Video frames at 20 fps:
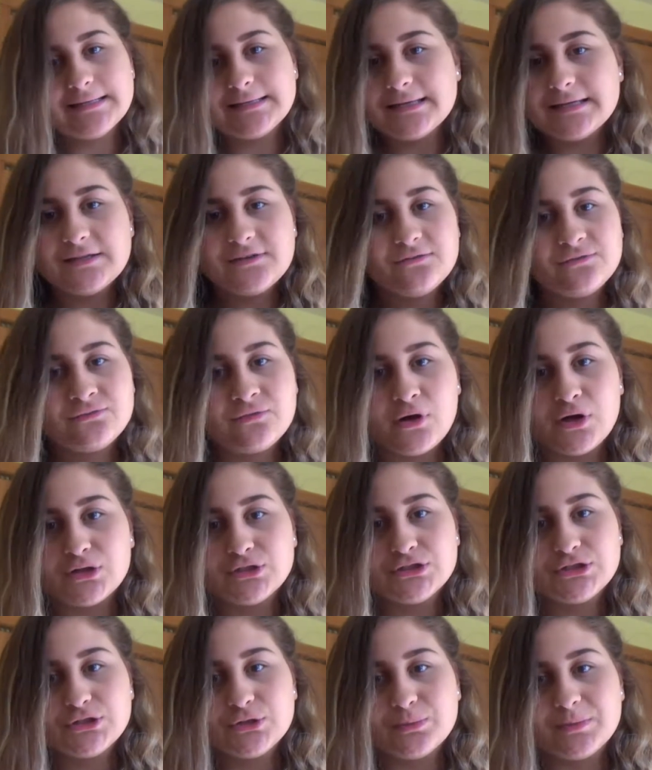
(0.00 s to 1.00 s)
in
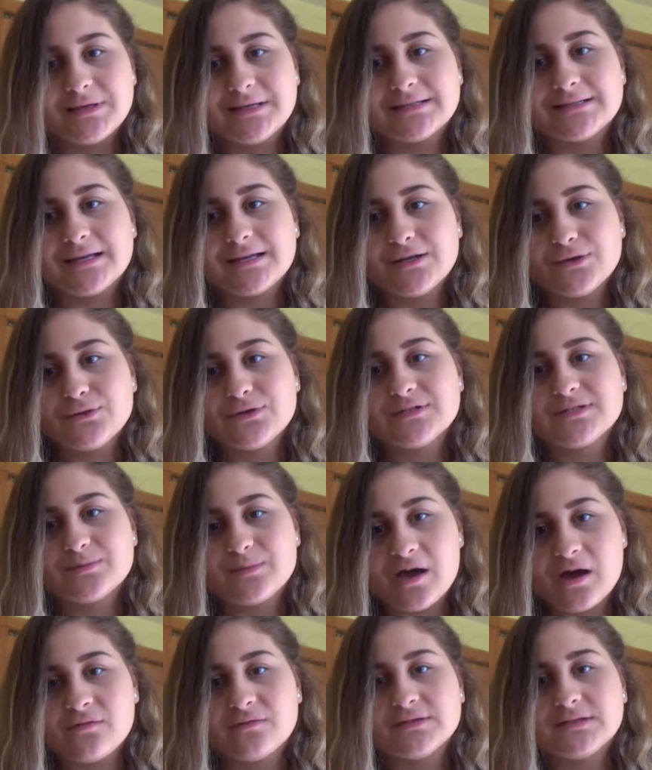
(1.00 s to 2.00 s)
fall too, because I know there's some
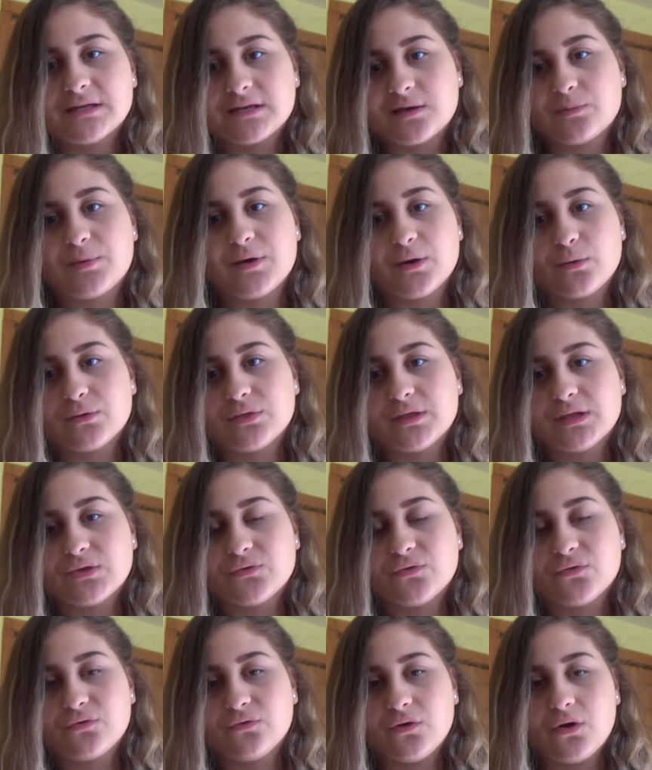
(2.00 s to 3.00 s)
outfits I could pair with this
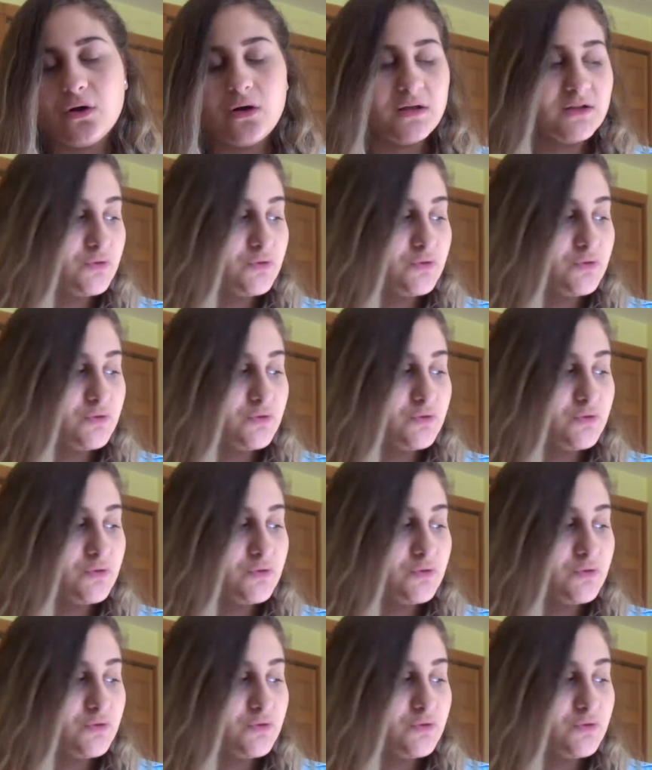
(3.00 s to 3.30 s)
for fall